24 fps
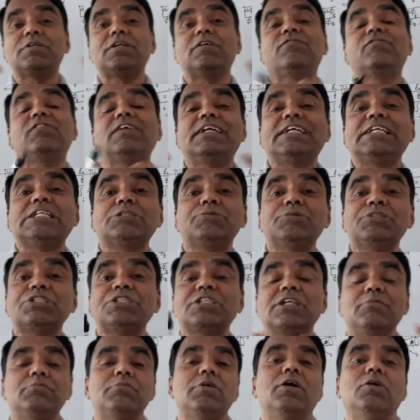of lines which
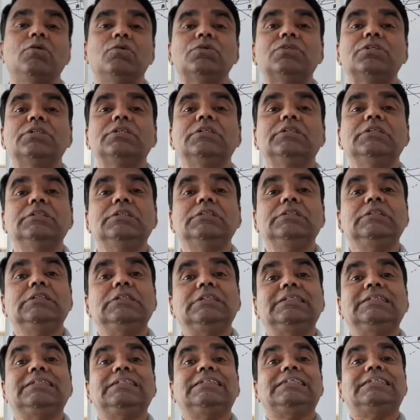come out,
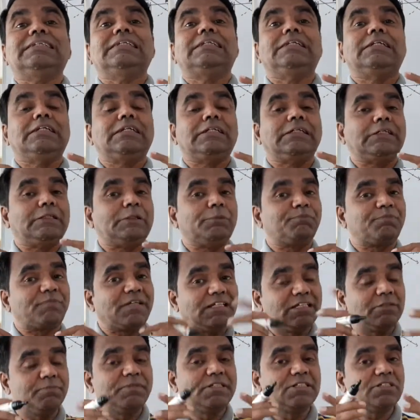it
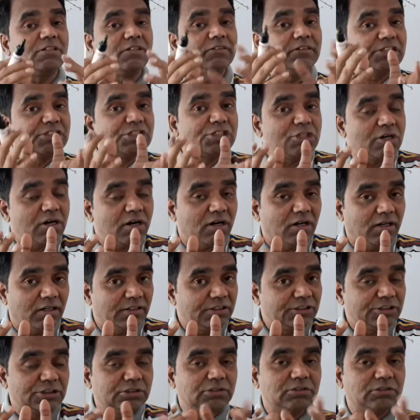depends on the charge,